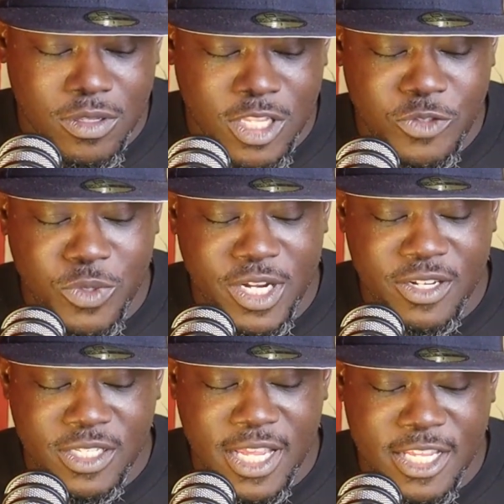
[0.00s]
This one here
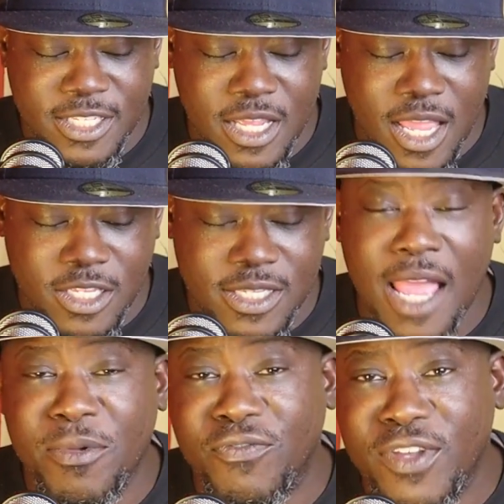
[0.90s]
says,
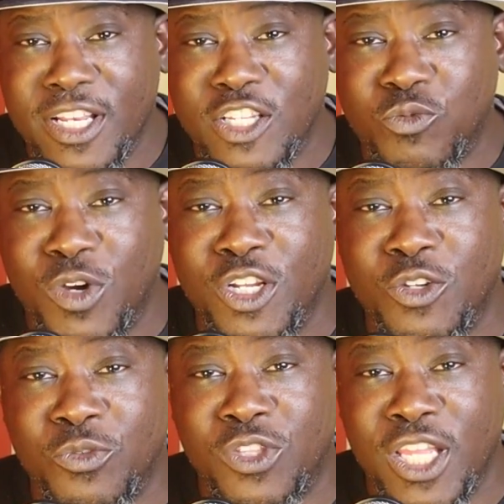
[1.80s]
Simon Phoenix, what do
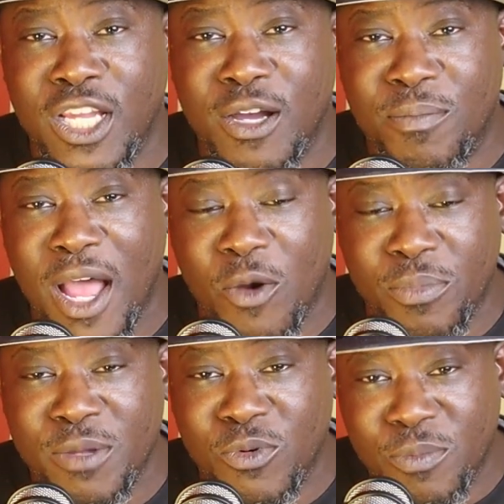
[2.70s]
you think about
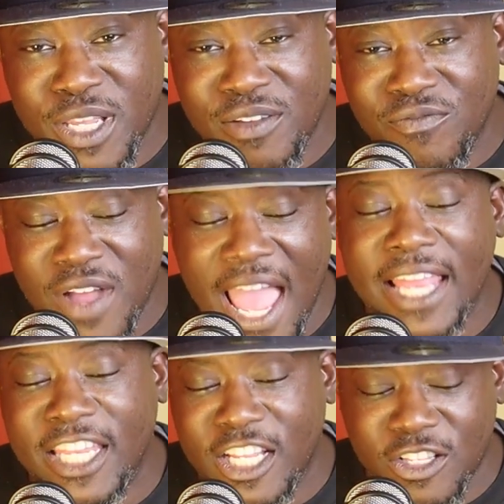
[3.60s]
people being
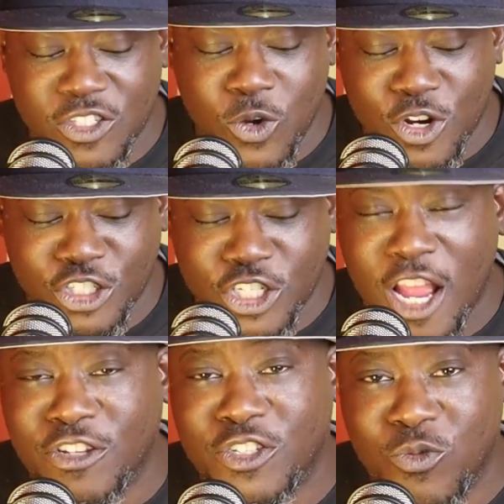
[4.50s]
violent towards
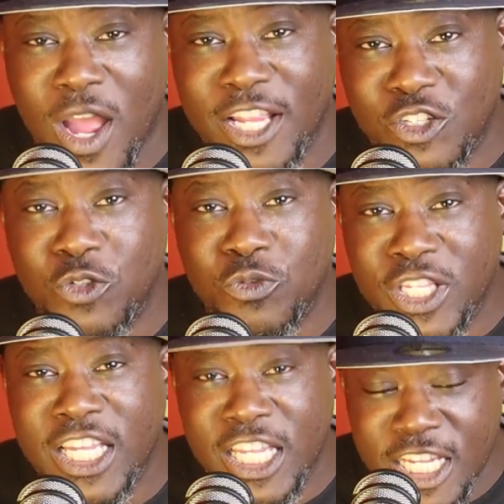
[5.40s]
Charleston White? Do you
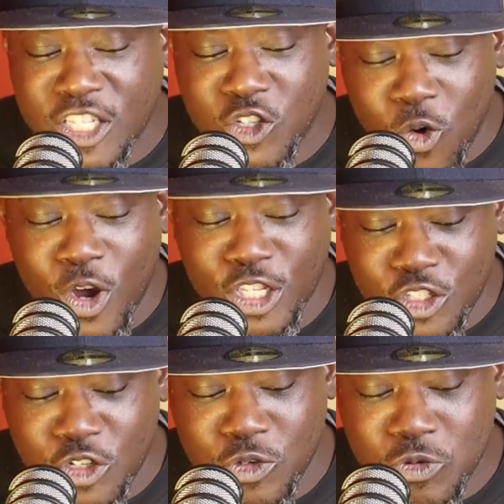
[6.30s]
think he's going
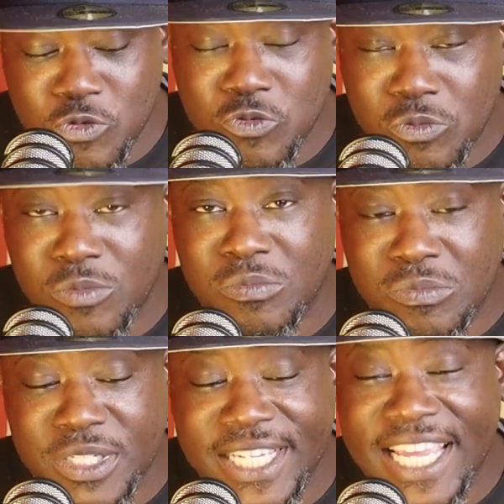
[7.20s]
to
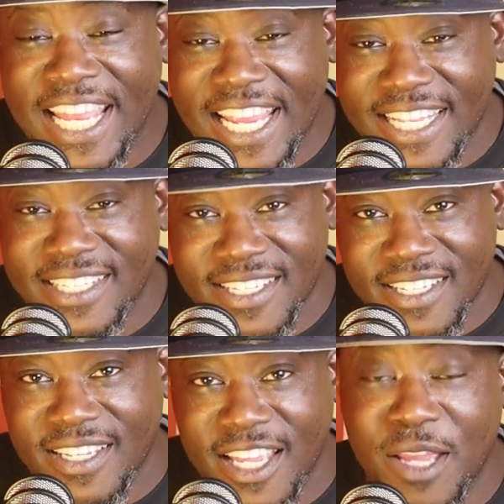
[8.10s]
get it?
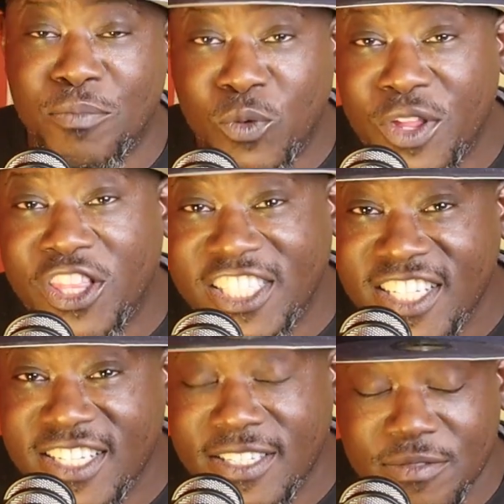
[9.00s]
In
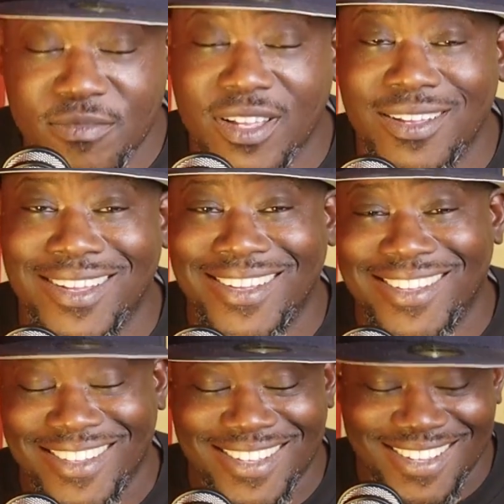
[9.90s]
parentheses.
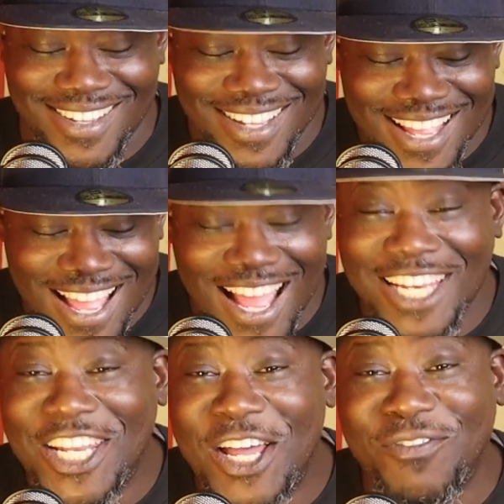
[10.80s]
I
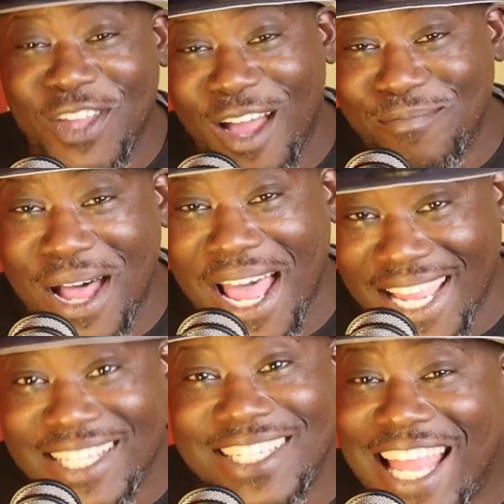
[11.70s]
love y'all
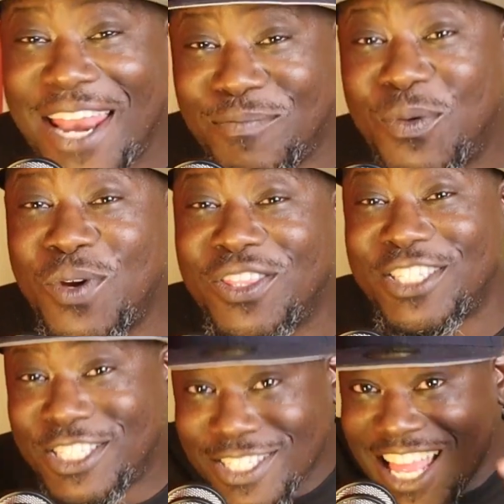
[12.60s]
minds. Not in
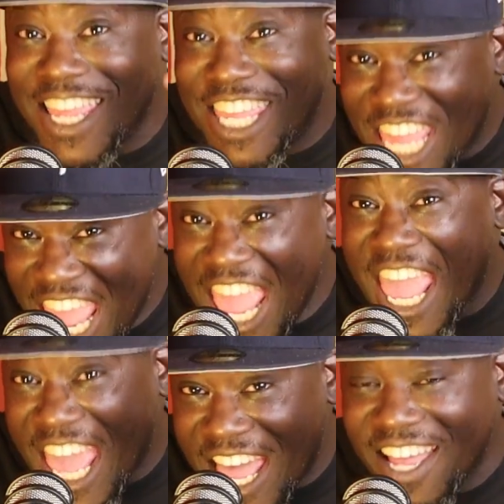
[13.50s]
parentheses, like,
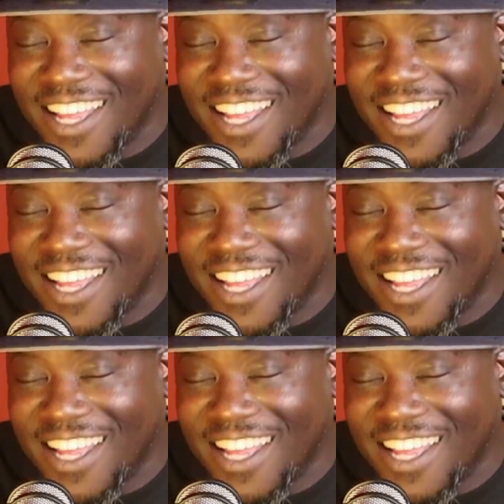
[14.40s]
yeah.